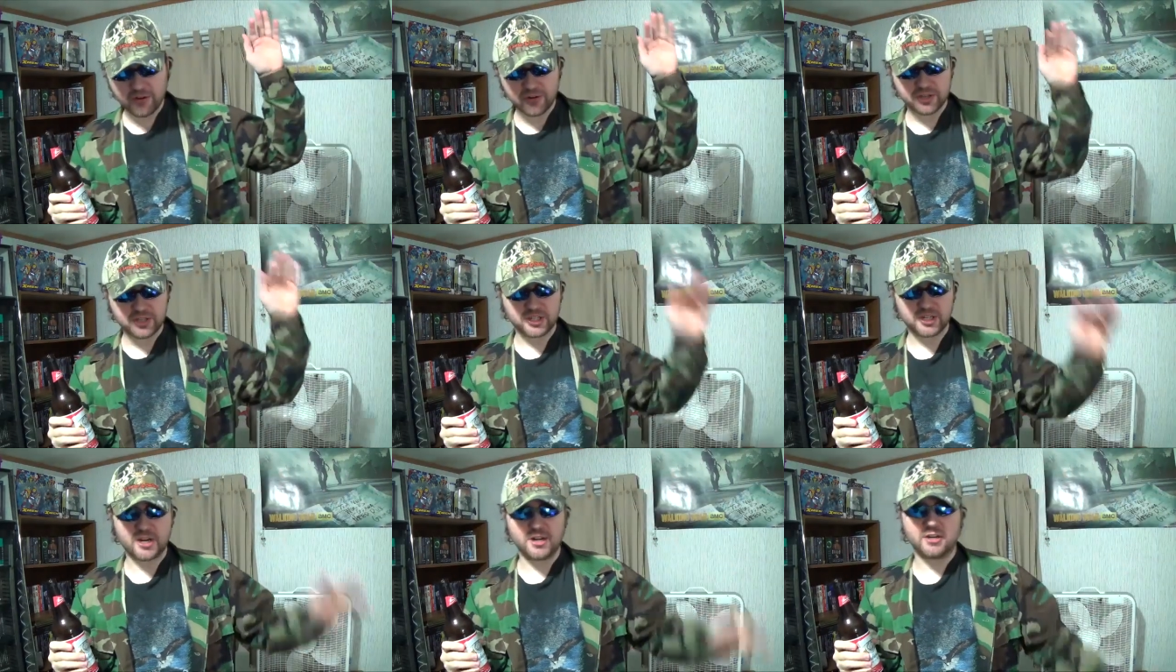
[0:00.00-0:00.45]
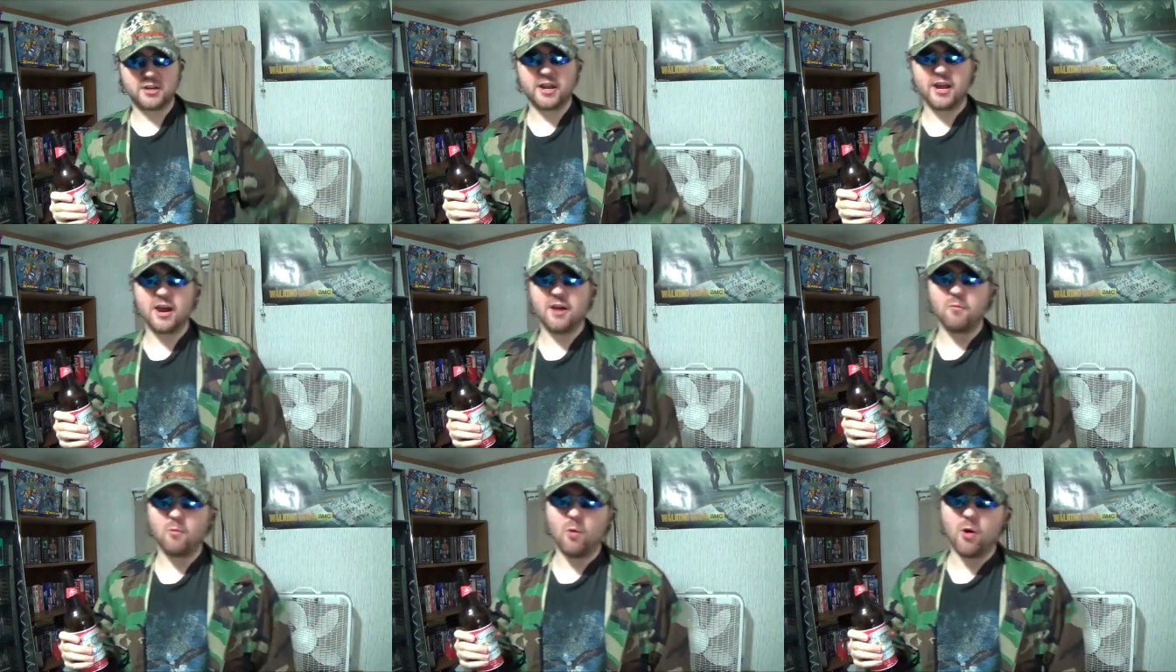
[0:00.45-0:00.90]
her sit
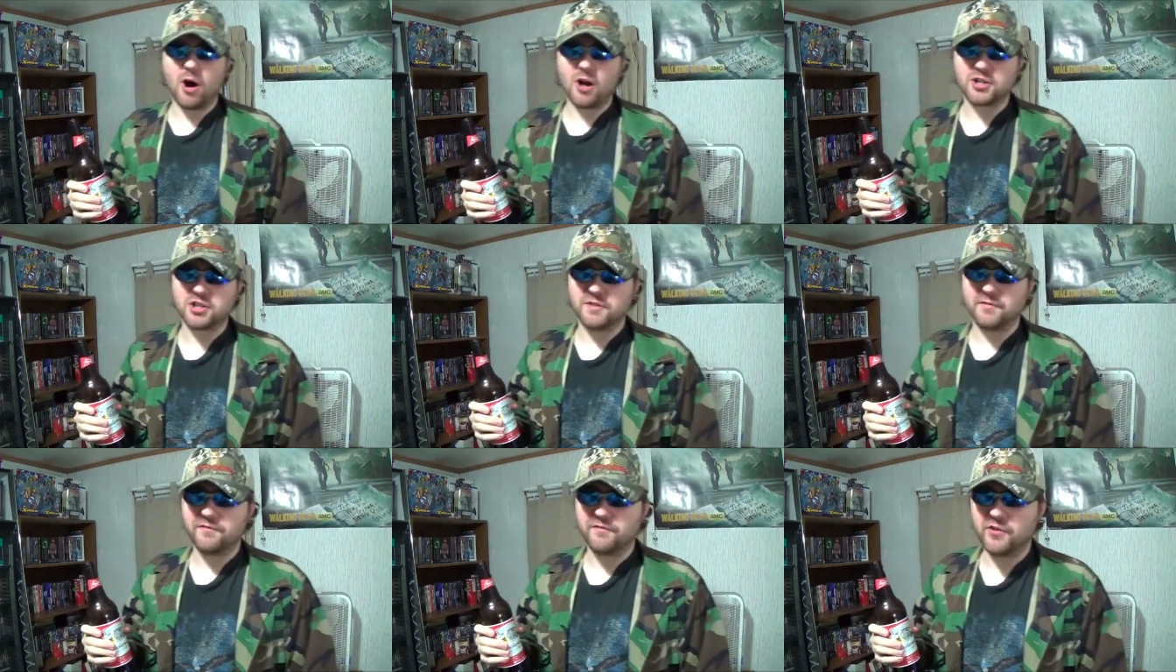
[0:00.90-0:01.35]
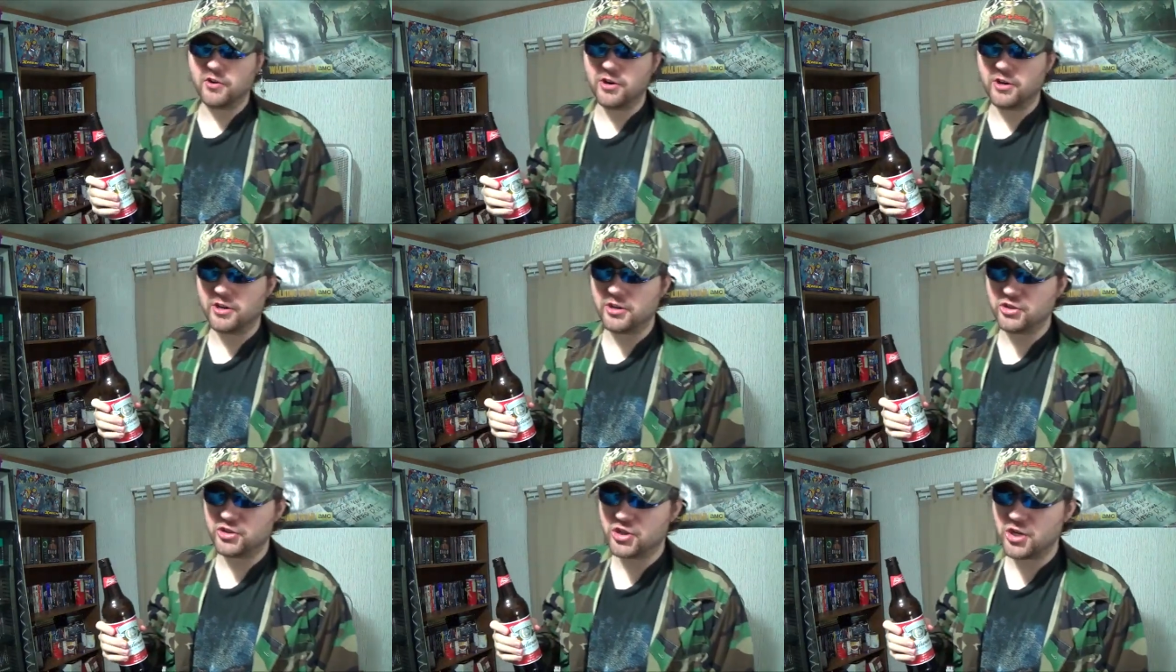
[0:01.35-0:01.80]
down watching
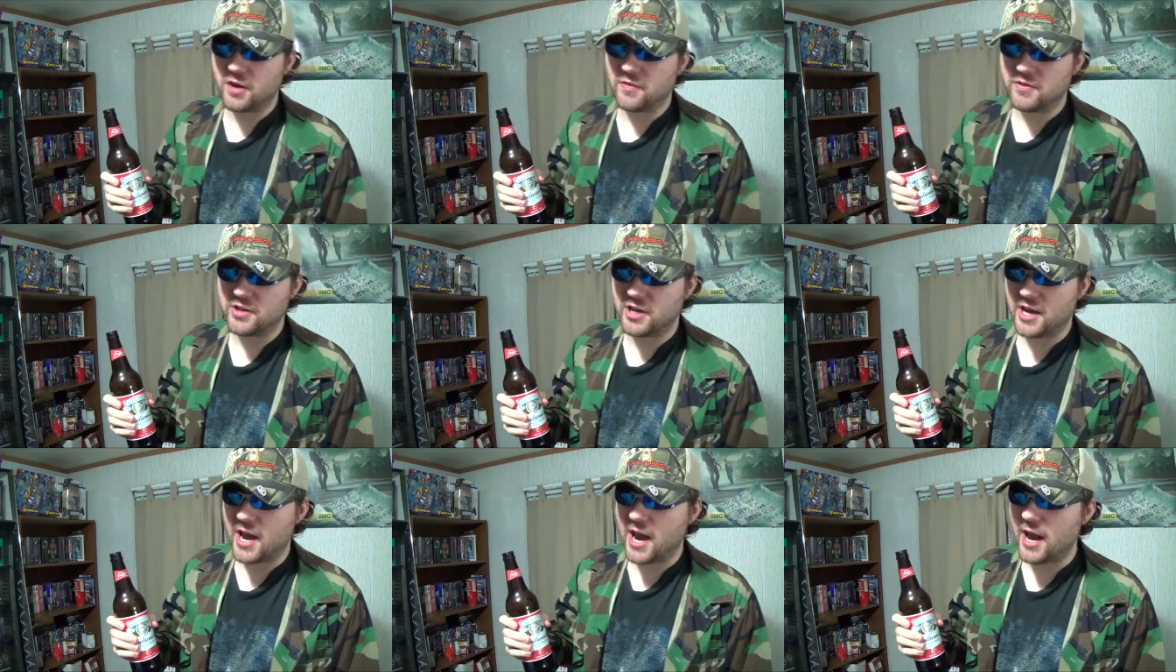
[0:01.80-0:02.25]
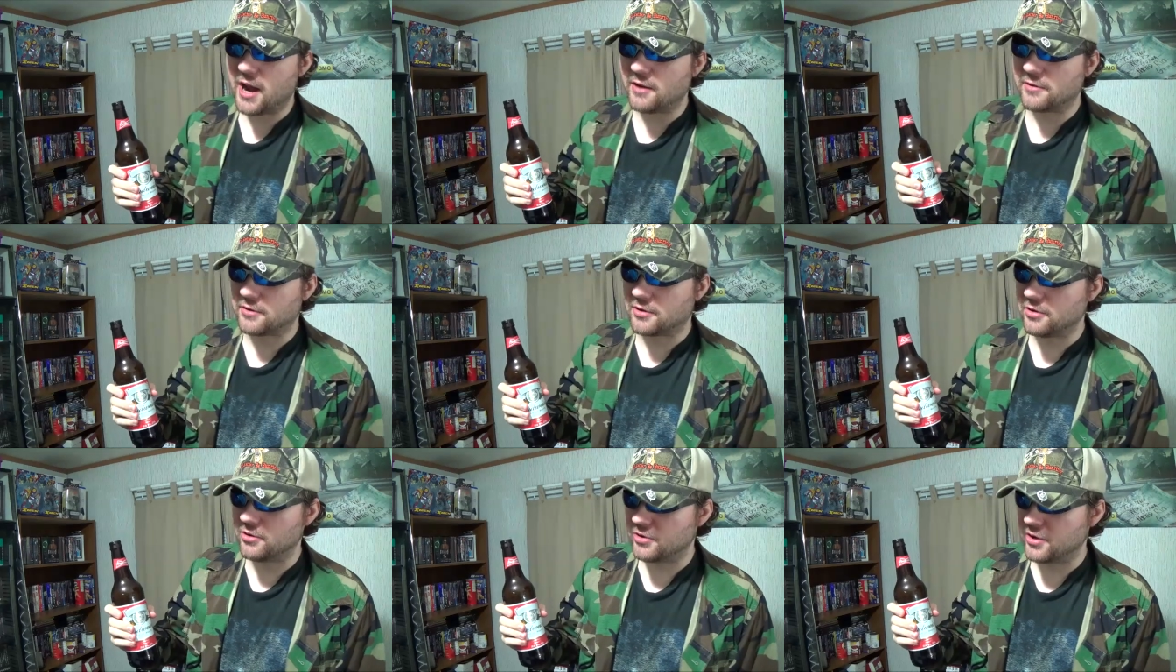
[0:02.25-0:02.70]
footage of the
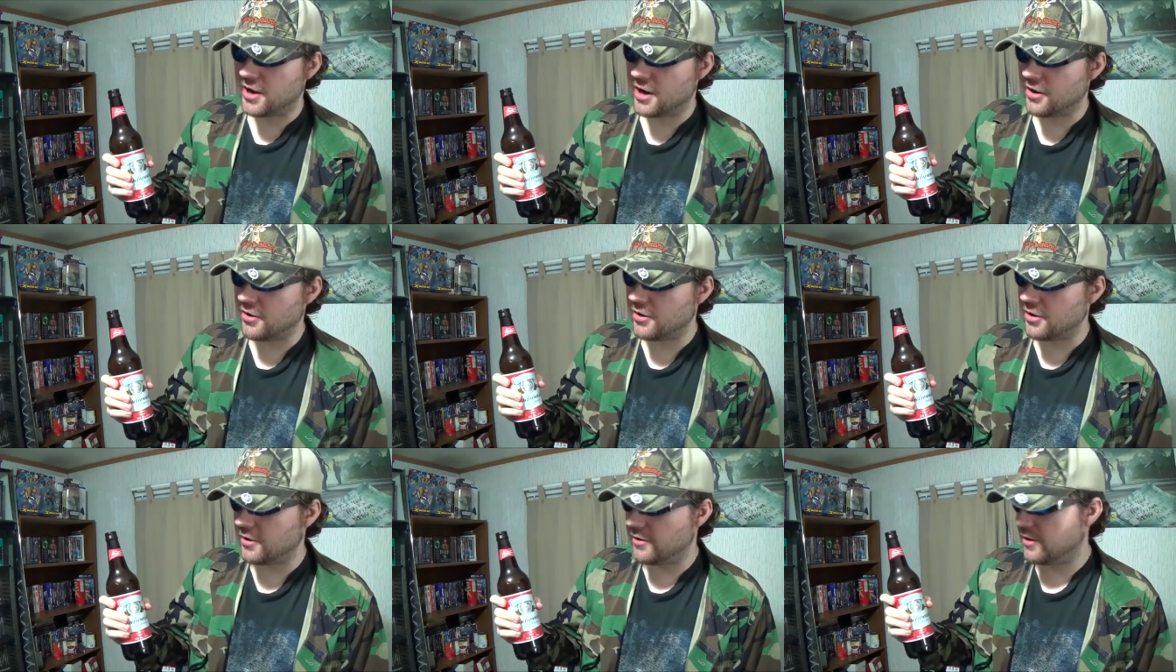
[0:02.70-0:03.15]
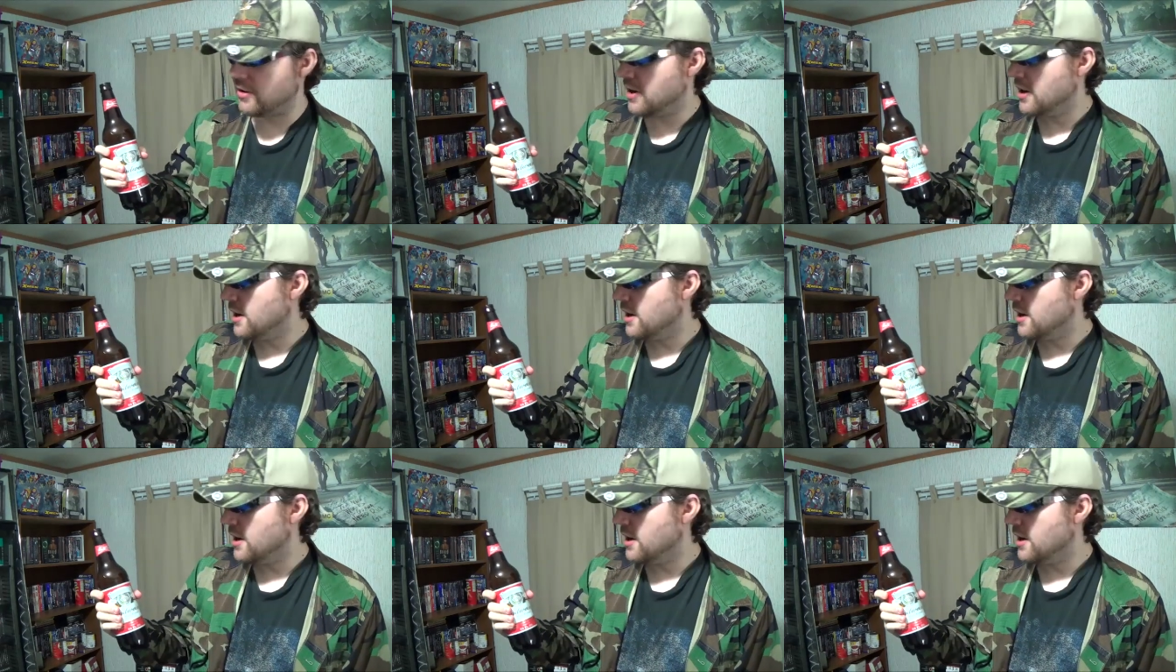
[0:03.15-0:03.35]
Attitude Era,